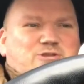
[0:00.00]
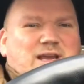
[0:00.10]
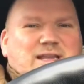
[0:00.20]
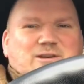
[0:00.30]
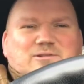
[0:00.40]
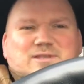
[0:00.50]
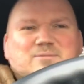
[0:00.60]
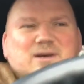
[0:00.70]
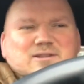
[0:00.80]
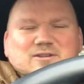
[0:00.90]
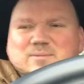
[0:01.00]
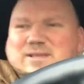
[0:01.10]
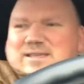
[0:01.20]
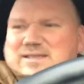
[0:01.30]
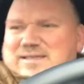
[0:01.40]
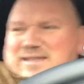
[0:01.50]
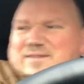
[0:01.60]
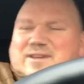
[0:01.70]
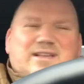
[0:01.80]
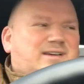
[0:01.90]
training course as well, doing my
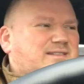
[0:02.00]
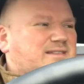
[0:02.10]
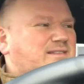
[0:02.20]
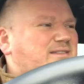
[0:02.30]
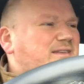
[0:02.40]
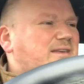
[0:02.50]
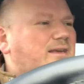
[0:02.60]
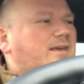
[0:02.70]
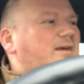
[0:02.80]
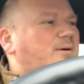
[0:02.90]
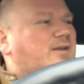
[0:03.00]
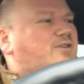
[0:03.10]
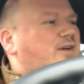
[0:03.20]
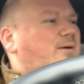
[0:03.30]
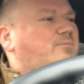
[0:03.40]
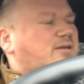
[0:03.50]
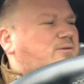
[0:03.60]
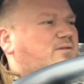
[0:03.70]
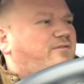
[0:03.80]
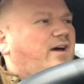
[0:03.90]
CCTV license, which
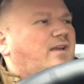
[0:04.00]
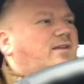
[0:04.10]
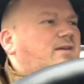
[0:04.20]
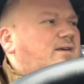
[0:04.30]
was fun.